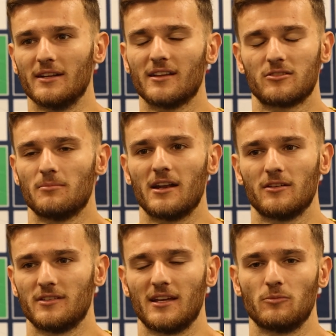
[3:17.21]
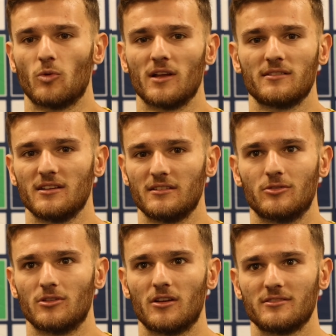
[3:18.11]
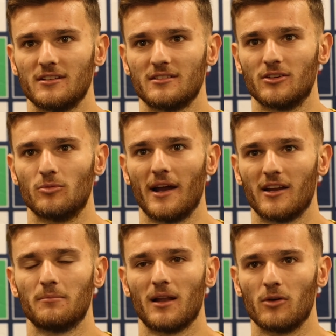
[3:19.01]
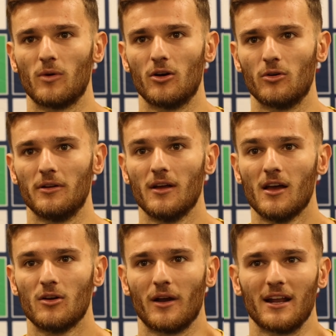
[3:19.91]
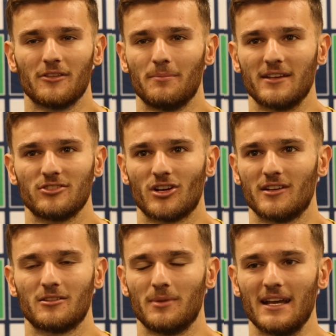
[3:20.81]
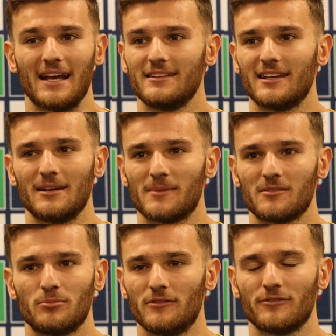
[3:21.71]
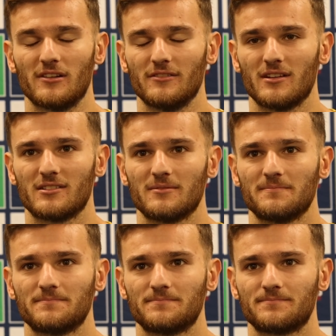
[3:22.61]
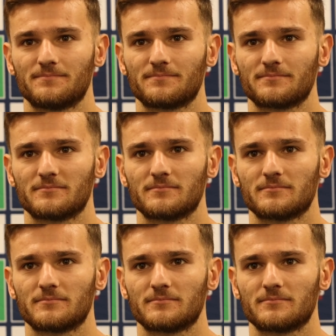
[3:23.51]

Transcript: it doesn't matter if a team won 6-0 or lost 6-0, we're going to play well, and we're going to have the best chance to beat any team that's put in front of us. And